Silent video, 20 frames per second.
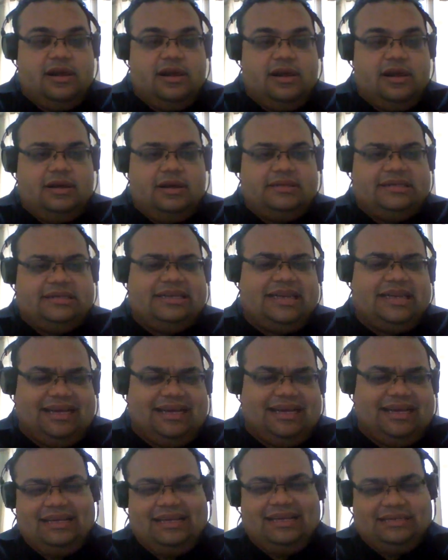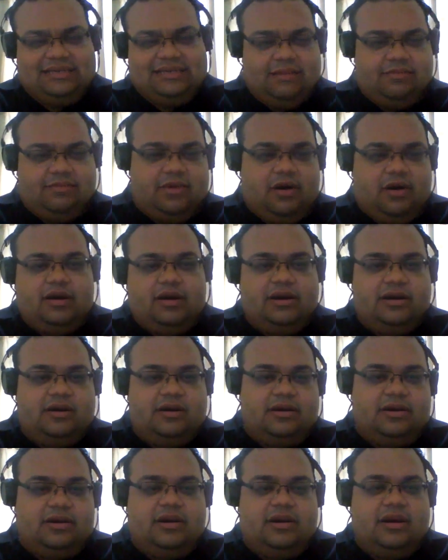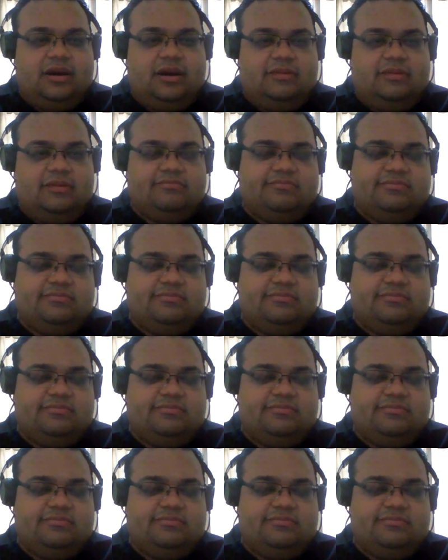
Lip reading: CDI has some other